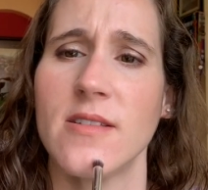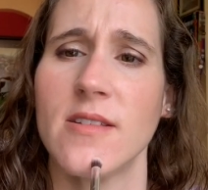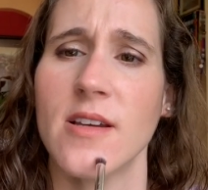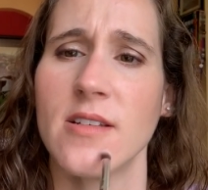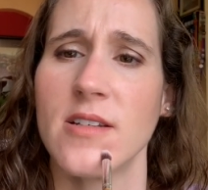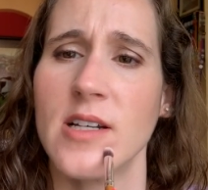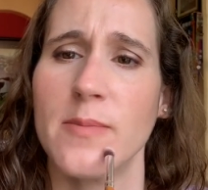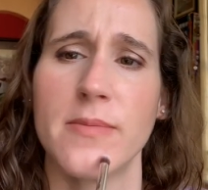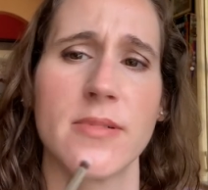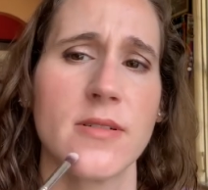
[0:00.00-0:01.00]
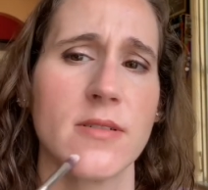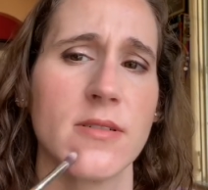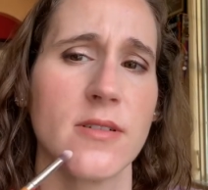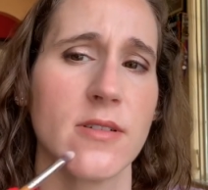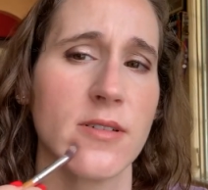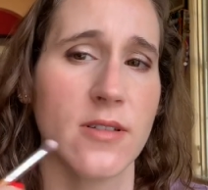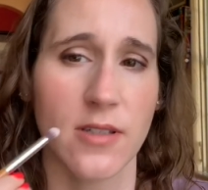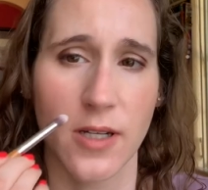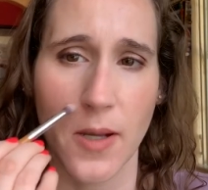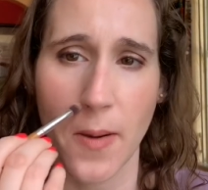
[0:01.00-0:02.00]
touch up,
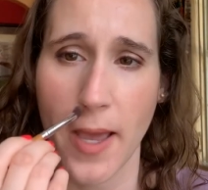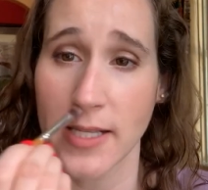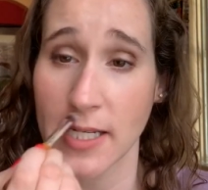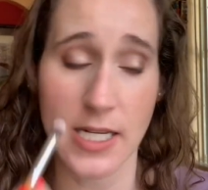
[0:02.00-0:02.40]
you know, as I